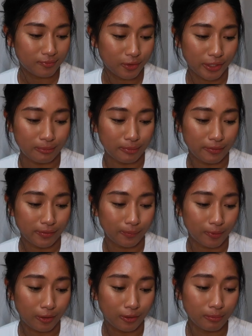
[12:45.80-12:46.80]
Correct me if
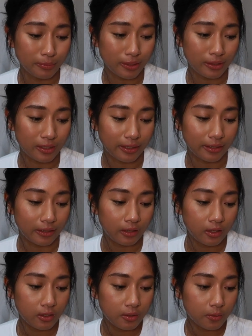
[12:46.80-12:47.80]
I'm wrong, but I
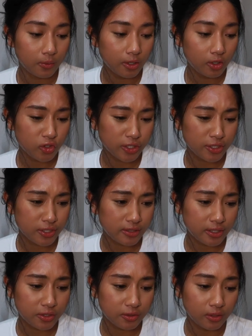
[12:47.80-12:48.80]
wanted to try this
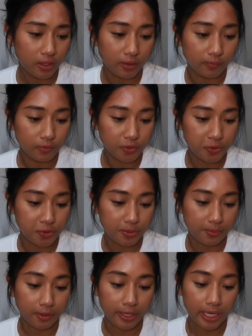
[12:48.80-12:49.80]
because I do love Josie
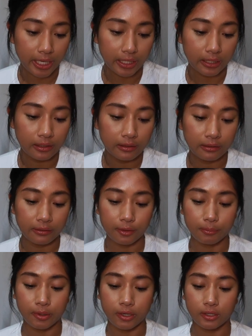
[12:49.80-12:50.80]
Maran.
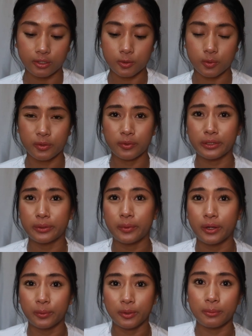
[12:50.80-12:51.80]
Their products work really
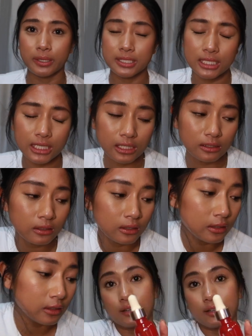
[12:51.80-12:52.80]
well with my skin,
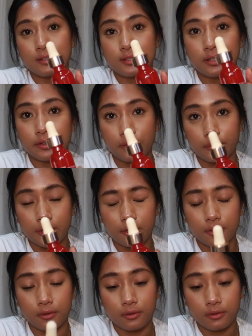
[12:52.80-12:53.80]
and it's another
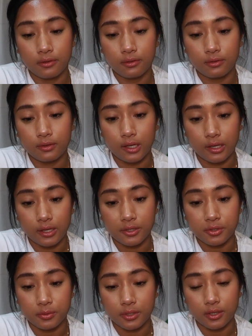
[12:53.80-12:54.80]
retinol that I
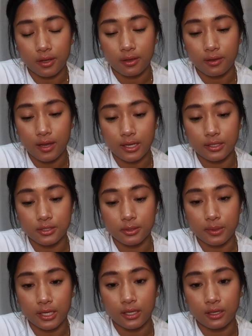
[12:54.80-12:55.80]
do want to add
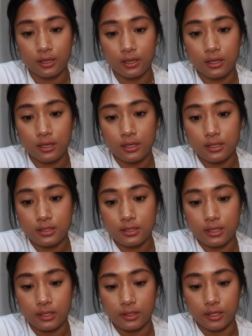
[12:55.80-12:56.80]
into my
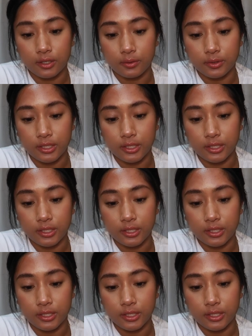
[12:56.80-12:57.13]
skincare